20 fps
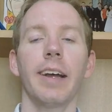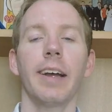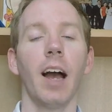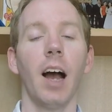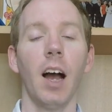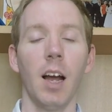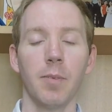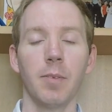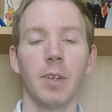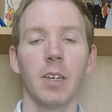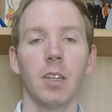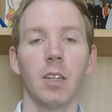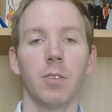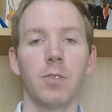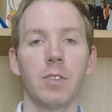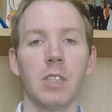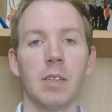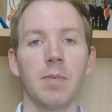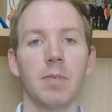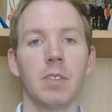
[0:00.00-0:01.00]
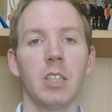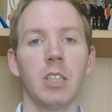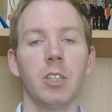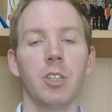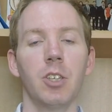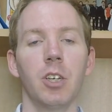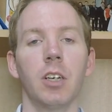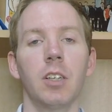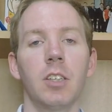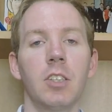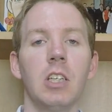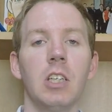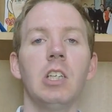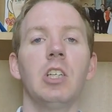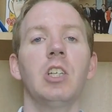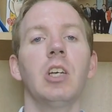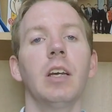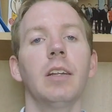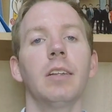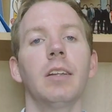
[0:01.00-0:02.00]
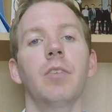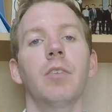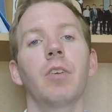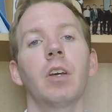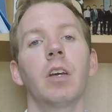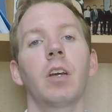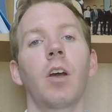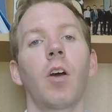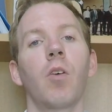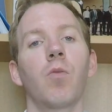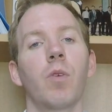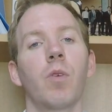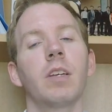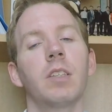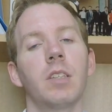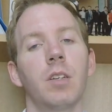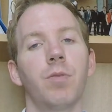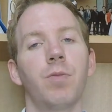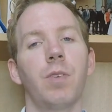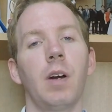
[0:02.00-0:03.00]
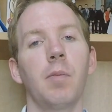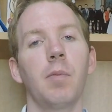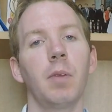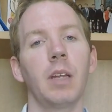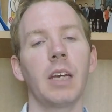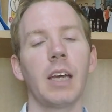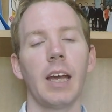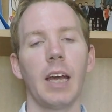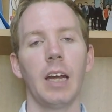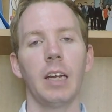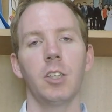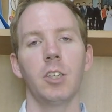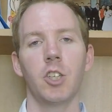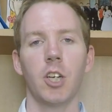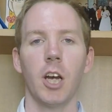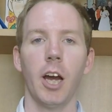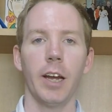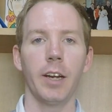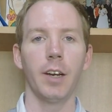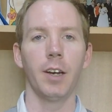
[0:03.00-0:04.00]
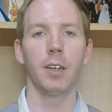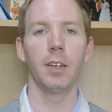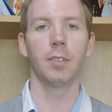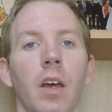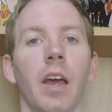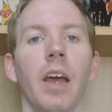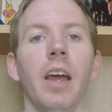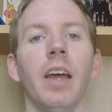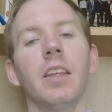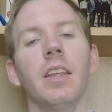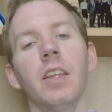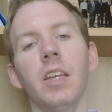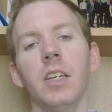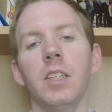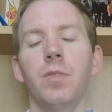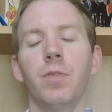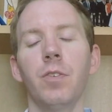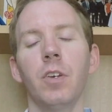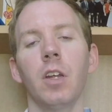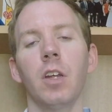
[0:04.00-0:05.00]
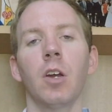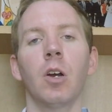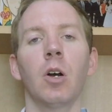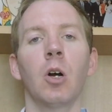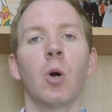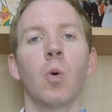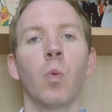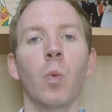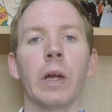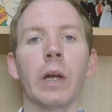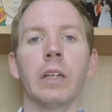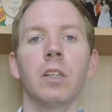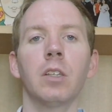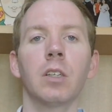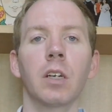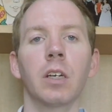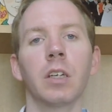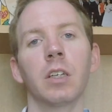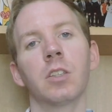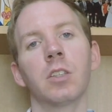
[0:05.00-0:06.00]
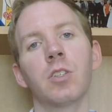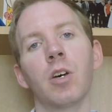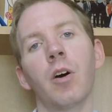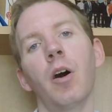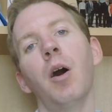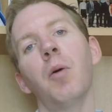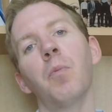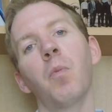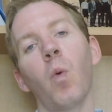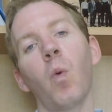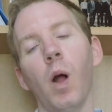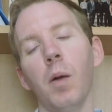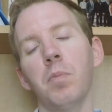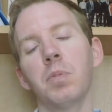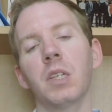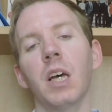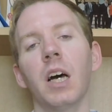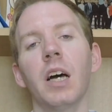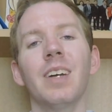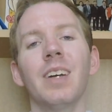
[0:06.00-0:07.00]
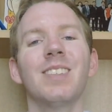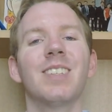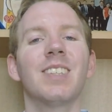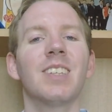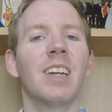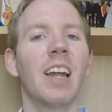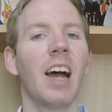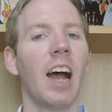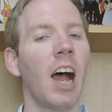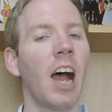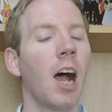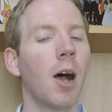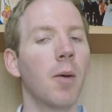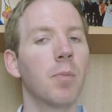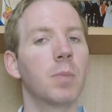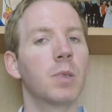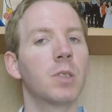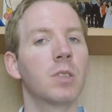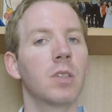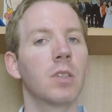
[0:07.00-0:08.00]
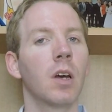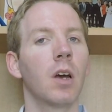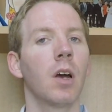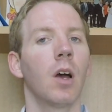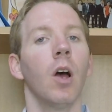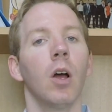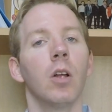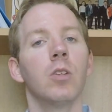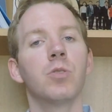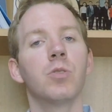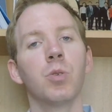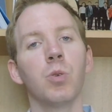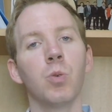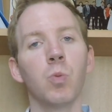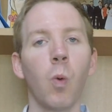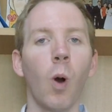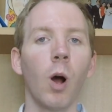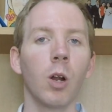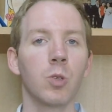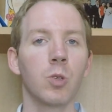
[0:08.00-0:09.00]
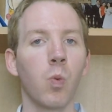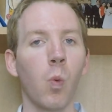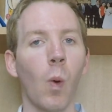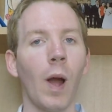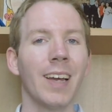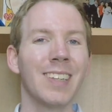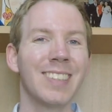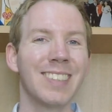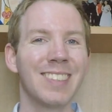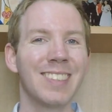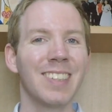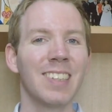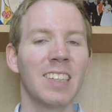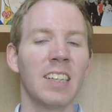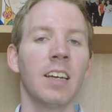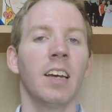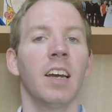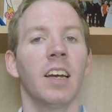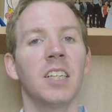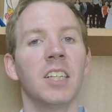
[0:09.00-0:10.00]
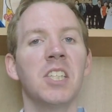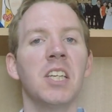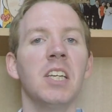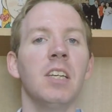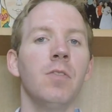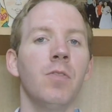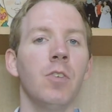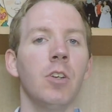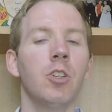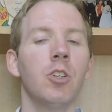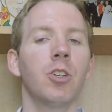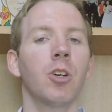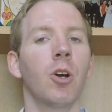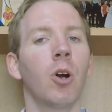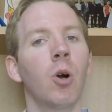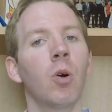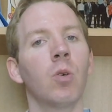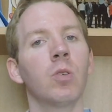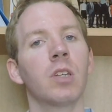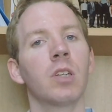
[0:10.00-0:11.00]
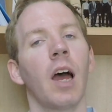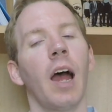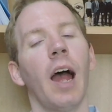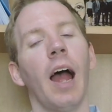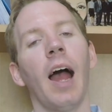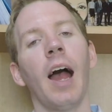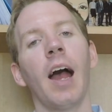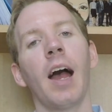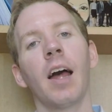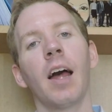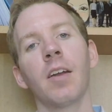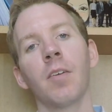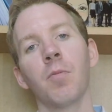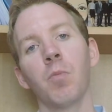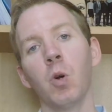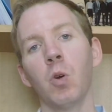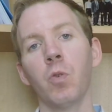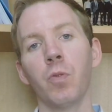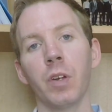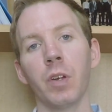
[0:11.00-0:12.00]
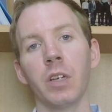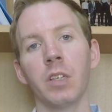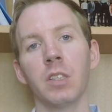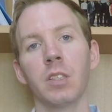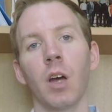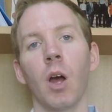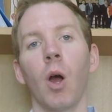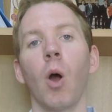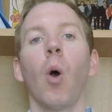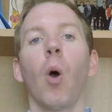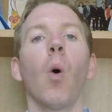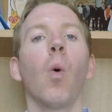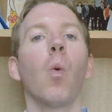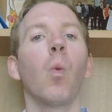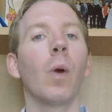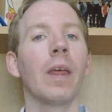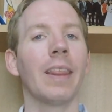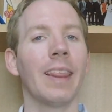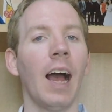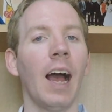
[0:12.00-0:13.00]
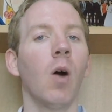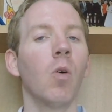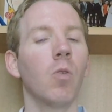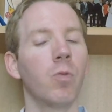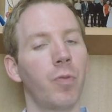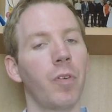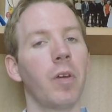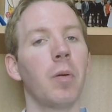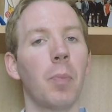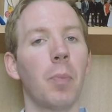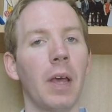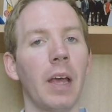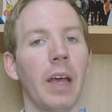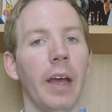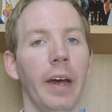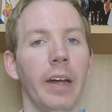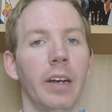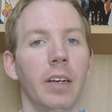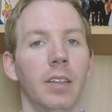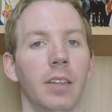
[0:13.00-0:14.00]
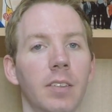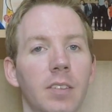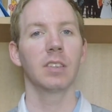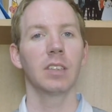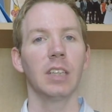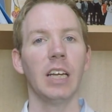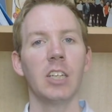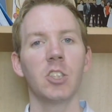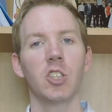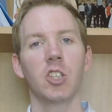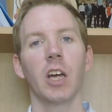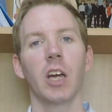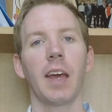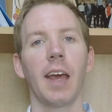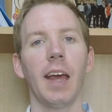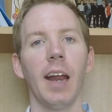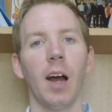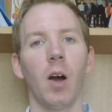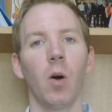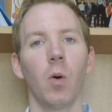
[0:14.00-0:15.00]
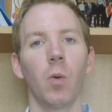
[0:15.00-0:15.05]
I'm Neil of Team Teacher, teaching, living and raising a family in China. In this video, we look at top websites and apps to watch Western TV shows and movies without VPN. Let's check it out.